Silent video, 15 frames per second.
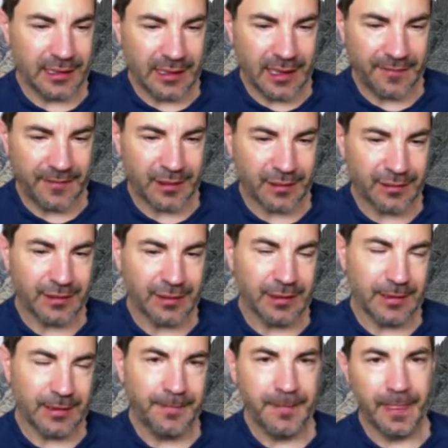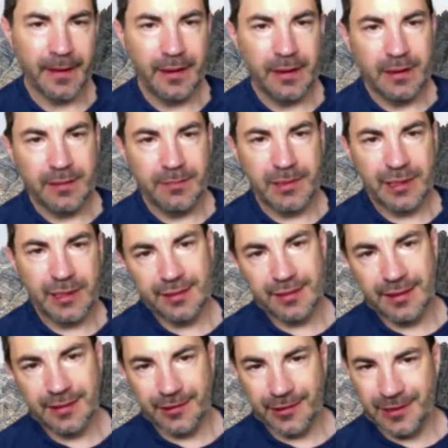efficacy, because
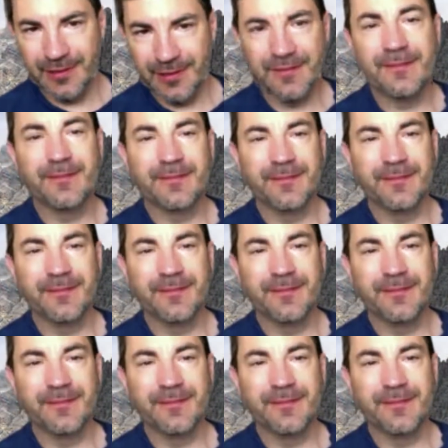then there are even